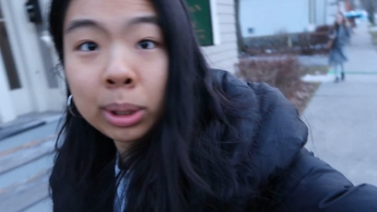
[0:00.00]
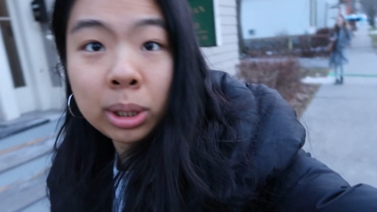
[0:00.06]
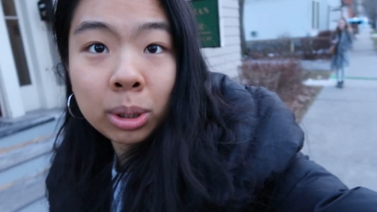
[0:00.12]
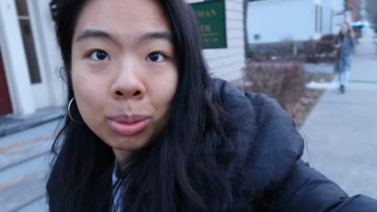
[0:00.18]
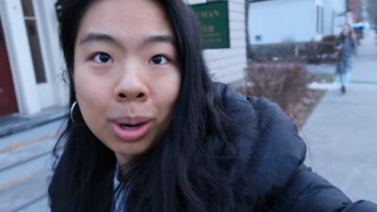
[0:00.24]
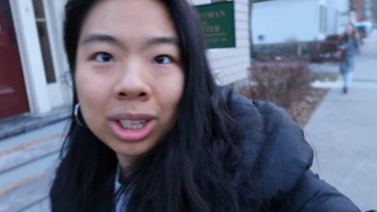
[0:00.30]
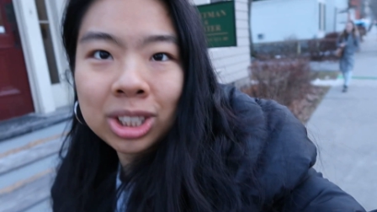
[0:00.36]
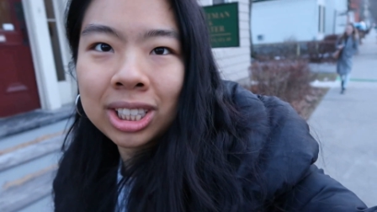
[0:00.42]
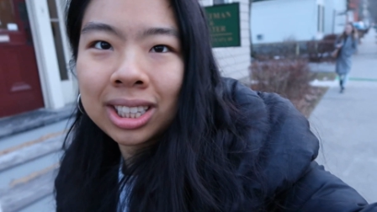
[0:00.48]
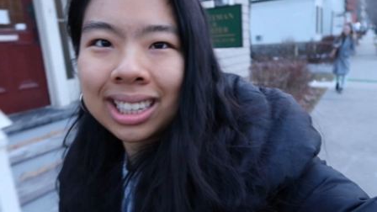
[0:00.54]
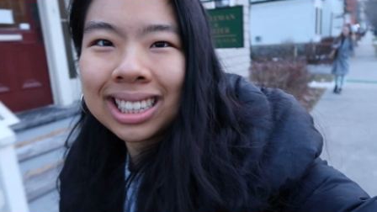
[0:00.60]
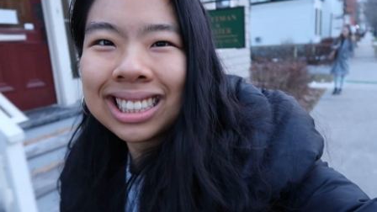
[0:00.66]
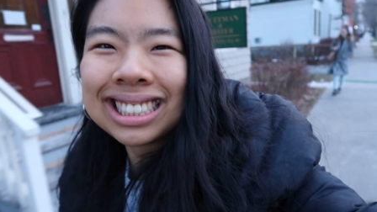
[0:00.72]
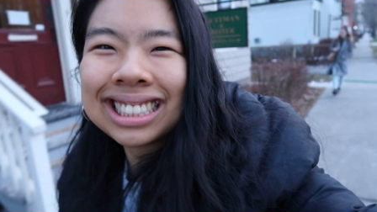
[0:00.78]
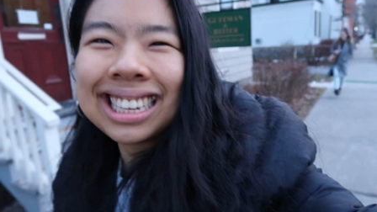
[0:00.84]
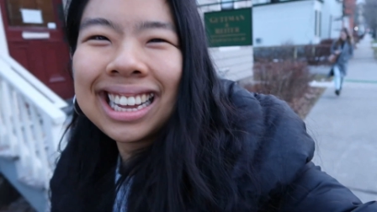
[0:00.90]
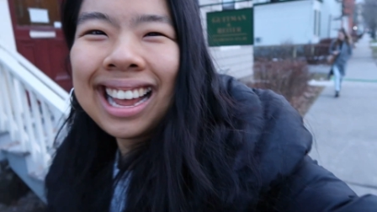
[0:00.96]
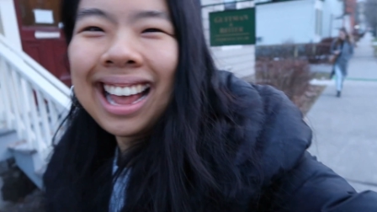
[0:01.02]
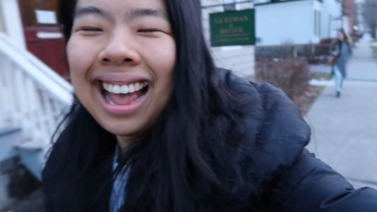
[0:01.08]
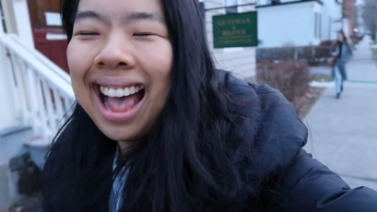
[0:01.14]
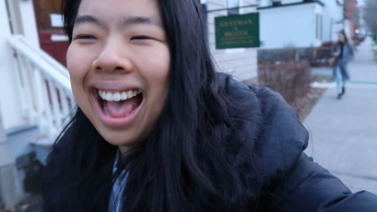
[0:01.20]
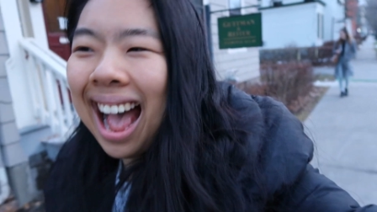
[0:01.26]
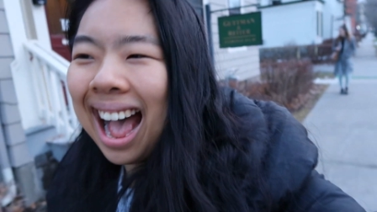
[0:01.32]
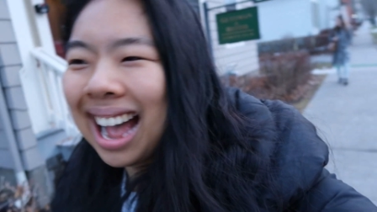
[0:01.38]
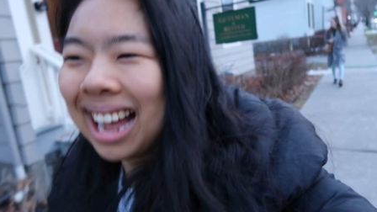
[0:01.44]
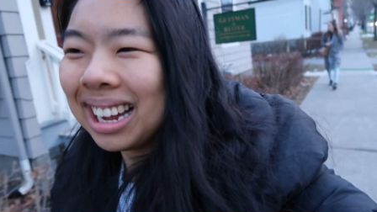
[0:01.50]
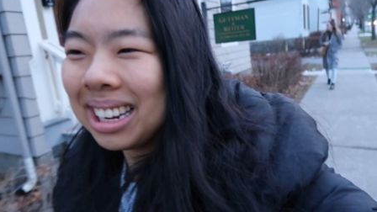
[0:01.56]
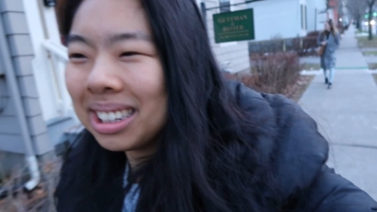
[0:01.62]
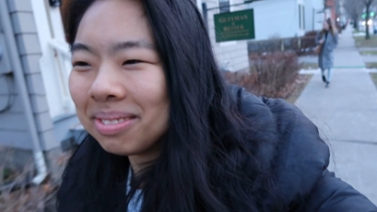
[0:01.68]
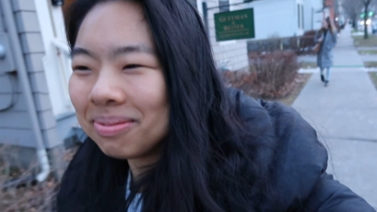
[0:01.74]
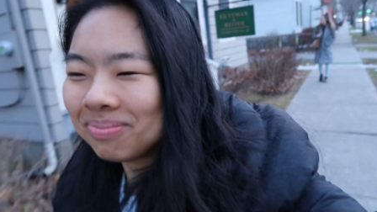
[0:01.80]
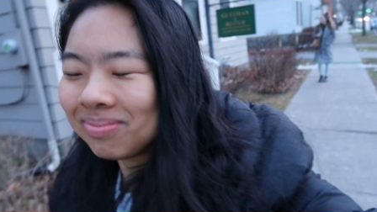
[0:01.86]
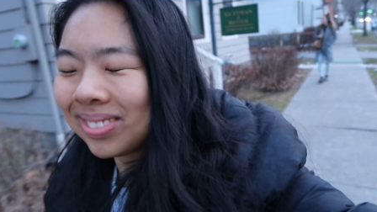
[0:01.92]
And TikTok, Sam does
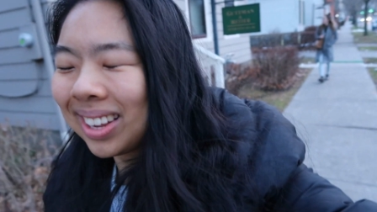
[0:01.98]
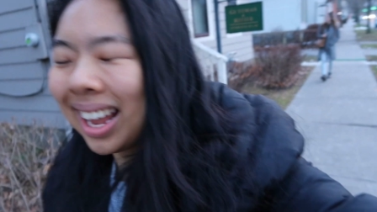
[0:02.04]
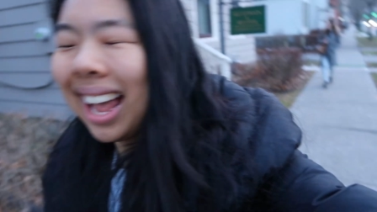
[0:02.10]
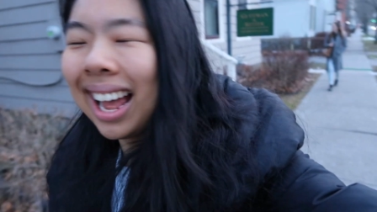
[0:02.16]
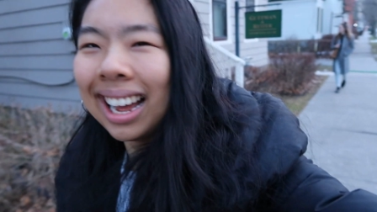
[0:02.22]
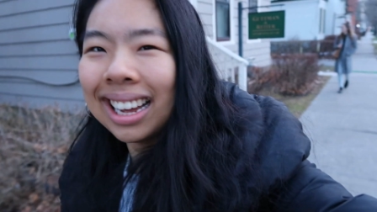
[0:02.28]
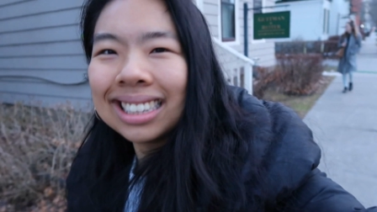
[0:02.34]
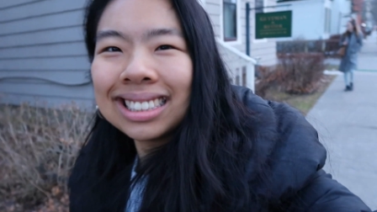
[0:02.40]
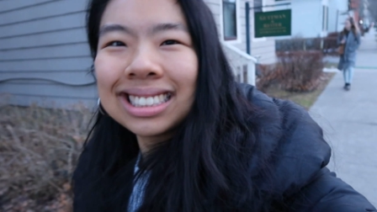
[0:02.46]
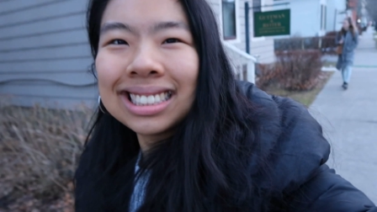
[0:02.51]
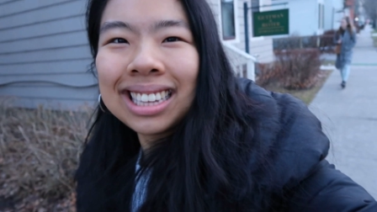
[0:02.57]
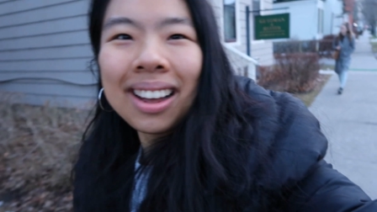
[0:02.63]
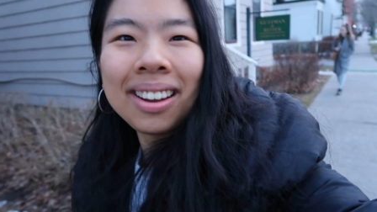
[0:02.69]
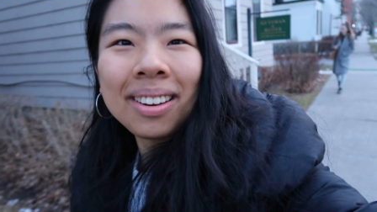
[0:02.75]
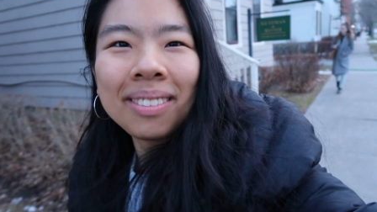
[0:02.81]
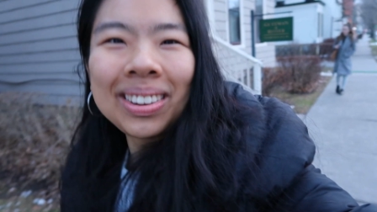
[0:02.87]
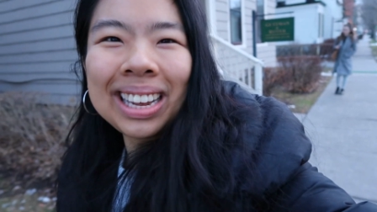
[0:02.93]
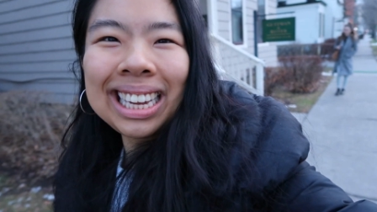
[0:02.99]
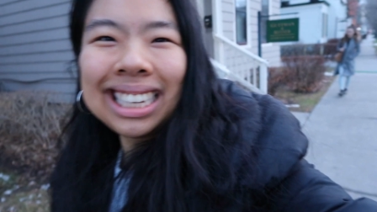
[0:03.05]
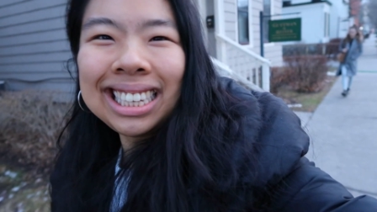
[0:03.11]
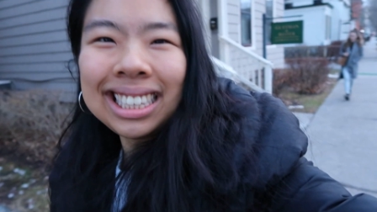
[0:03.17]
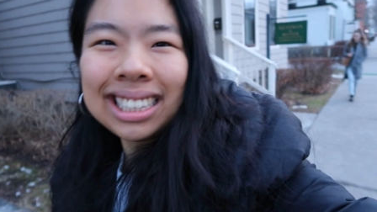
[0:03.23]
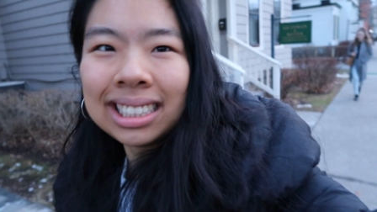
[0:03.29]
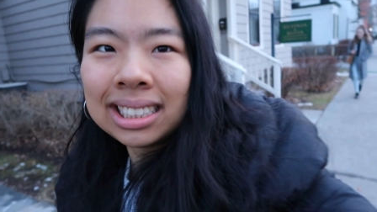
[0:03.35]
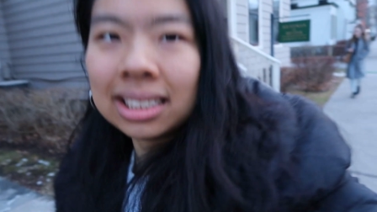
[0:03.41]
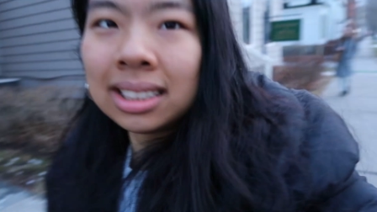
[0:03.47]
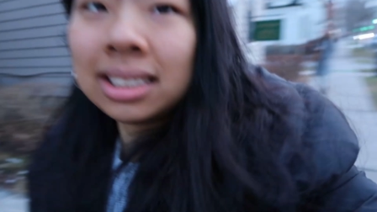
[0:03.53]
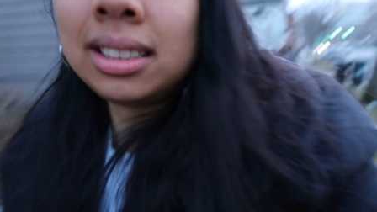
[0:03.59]
not like ham. Okay, see ya.